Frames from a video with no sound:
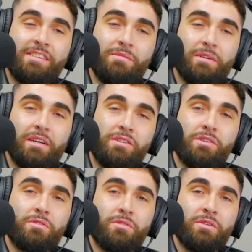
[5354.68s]
see someone else
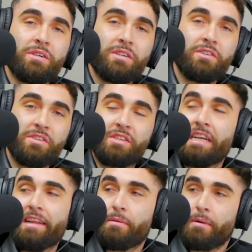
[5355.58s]
who, you just
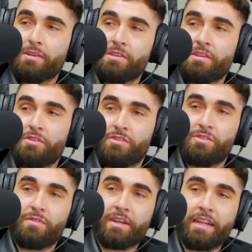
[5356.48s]
see another person and they're
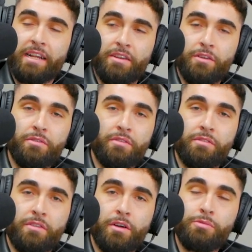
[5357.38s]
just fucking
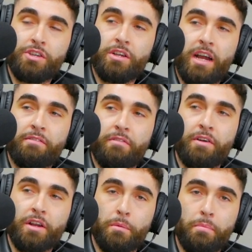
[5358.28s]
doing dope shit or having
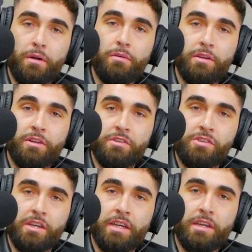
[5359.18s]
fun on a boat, and you're
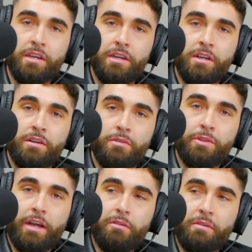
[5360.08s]
just like,
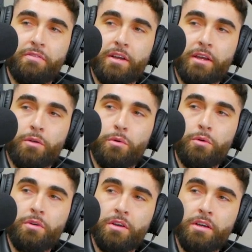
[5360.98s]
well, that would be fucking
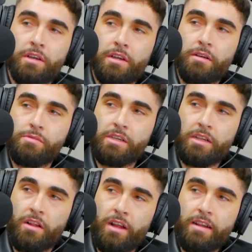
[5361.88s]
cool. You know what I'm
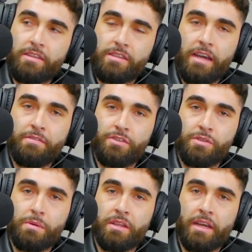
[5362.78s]
saying? A lot of this life is
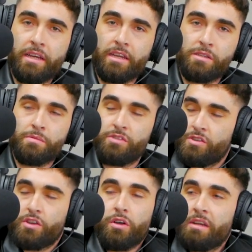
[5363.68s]
just being like,
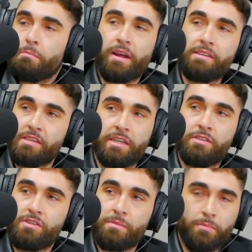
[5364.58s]
just embracing
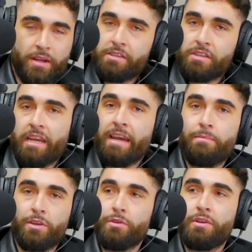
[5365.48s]
it, just embracing the
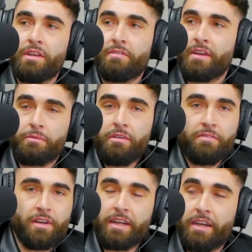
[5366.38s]
ambiguity of like, we don't
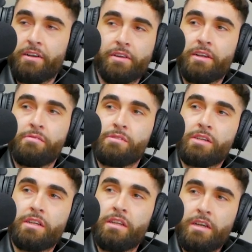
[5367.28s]
fucking know. You know what I'm
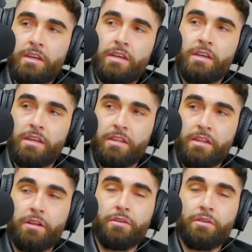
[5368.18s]
saying? they're